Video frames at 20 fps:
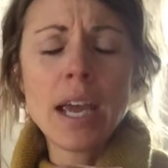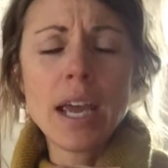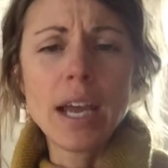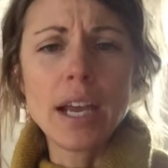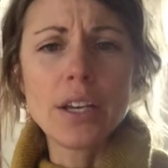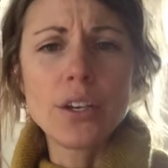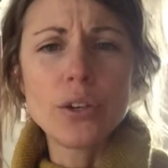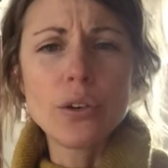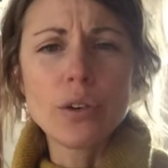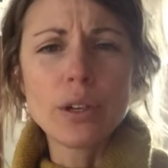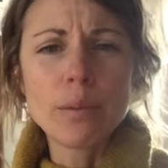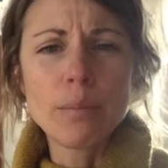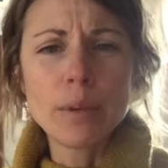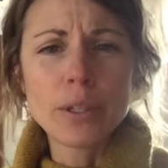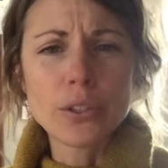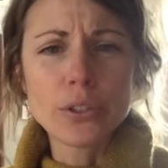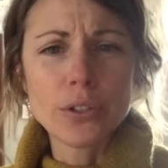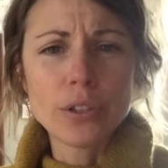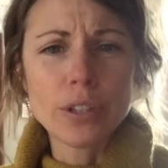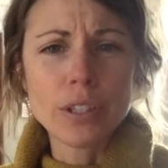and you can
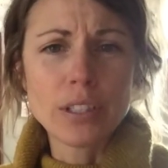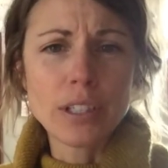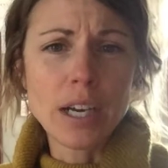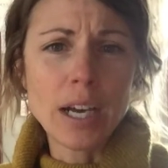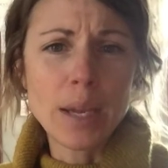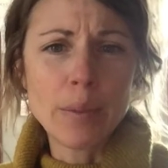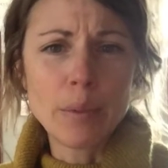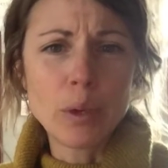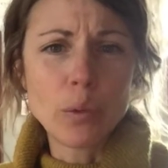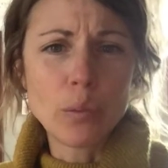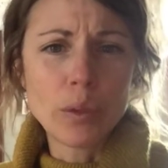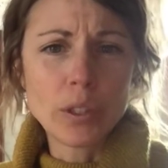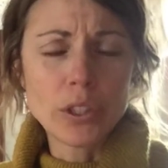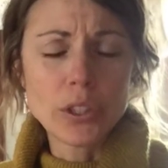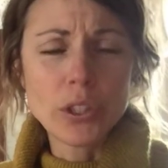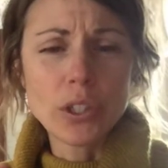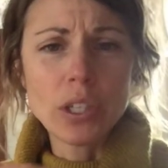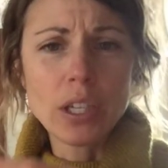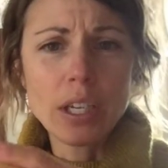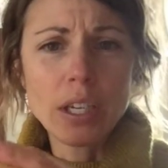measure the time in
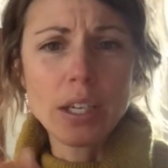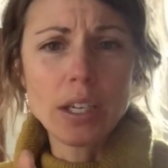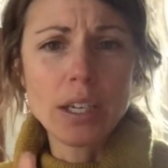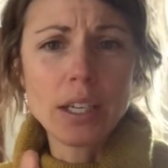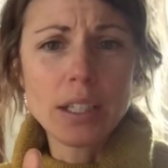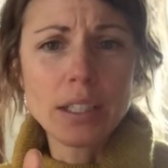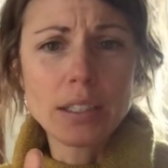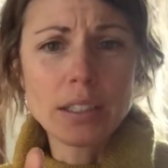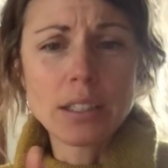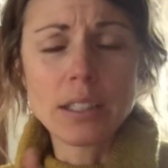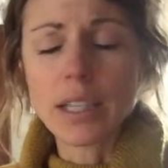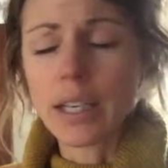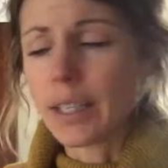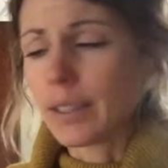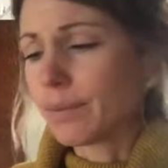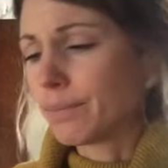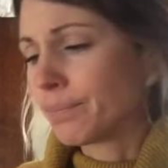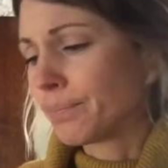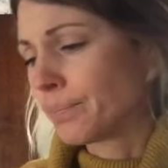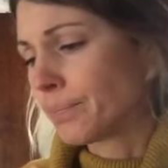which it is done.